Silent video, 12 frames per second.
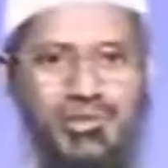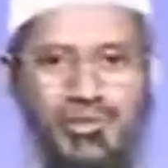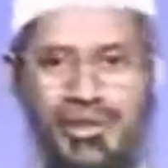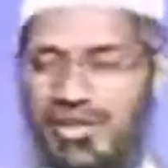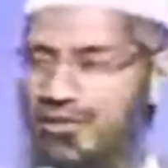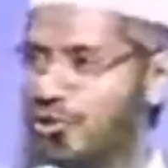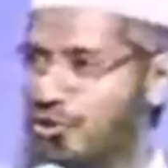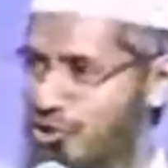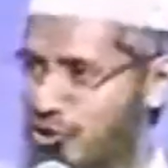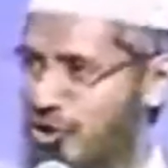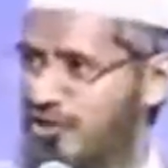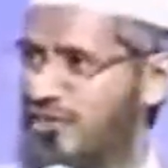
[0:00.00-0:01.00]
So I told to
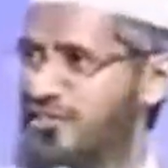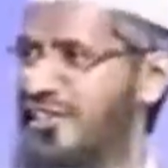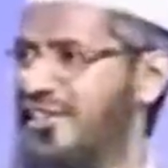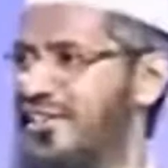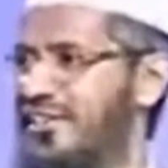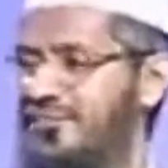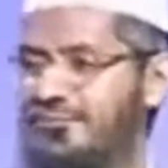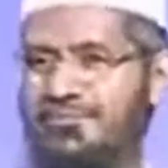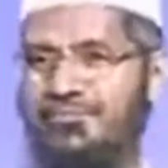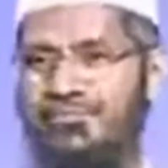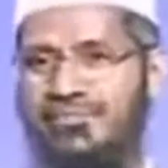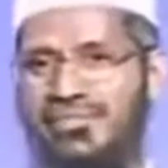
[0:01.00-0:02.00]
the Consul General,
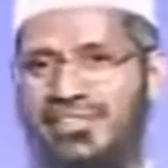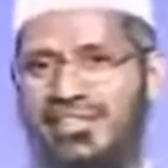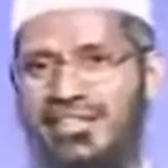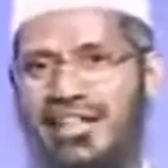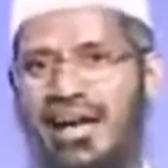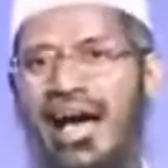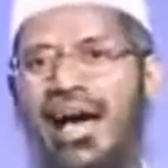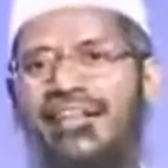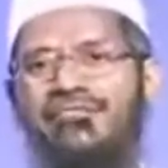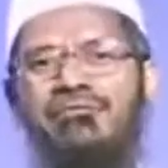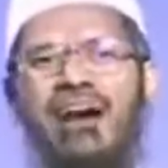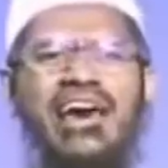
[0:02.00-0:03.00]

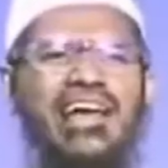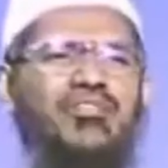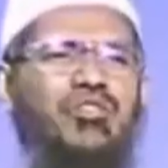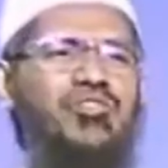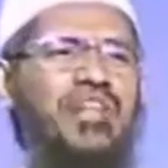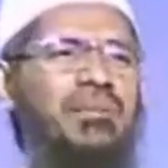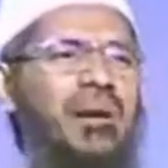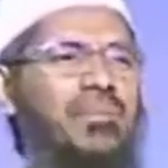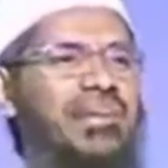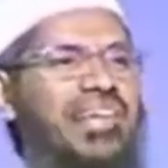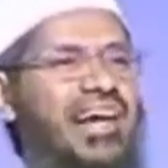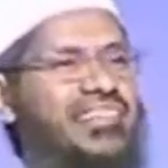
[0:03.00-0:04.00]
as far as
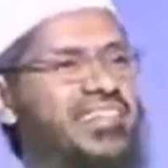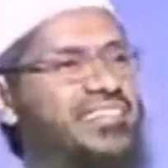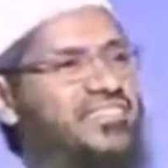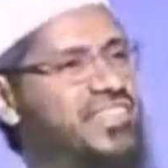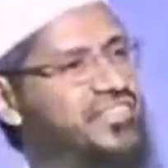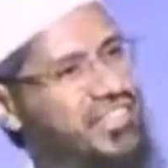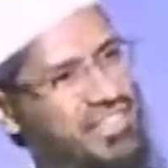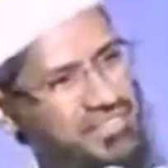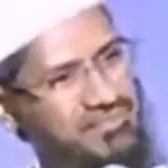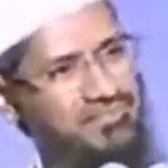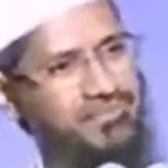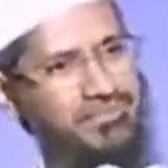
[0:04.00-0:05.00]
Osama bin Laden is
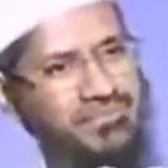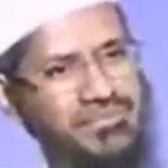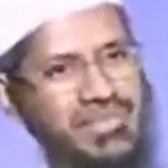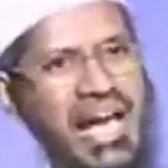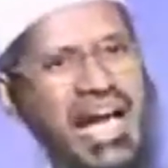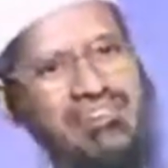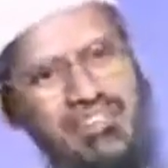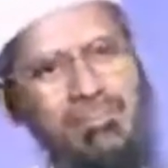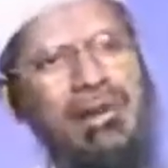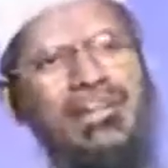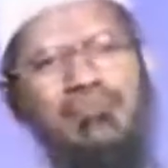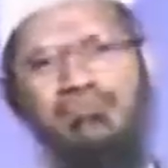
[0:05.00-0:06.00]
concerned, I
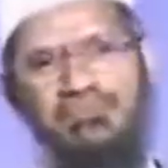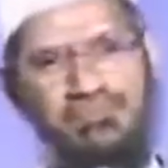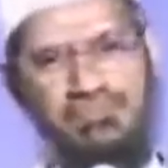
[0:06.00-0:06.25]
haven't met him.